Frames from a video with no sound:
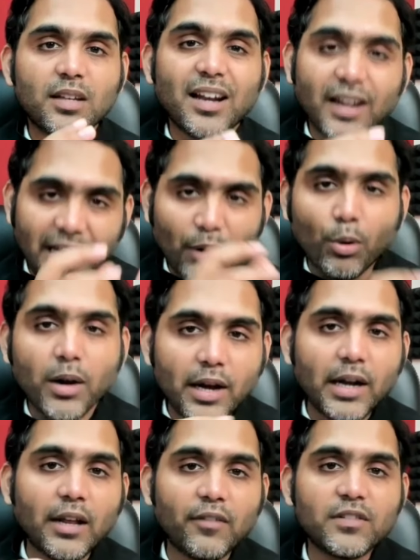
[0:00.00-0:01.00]
in regular
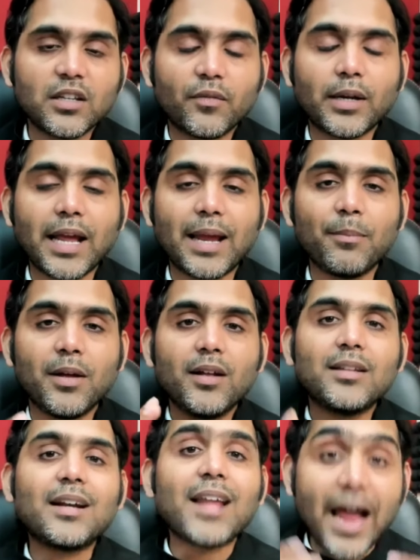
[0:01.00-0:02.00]
intervals of time,
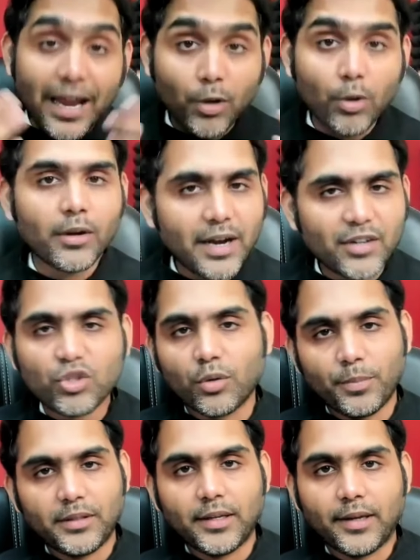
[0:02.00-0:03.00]
that eye contact
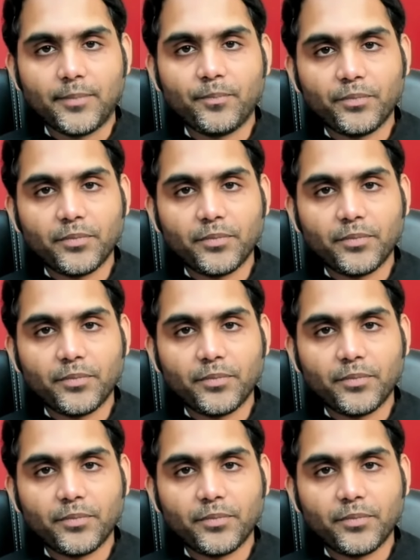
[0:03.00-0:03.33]
should be there.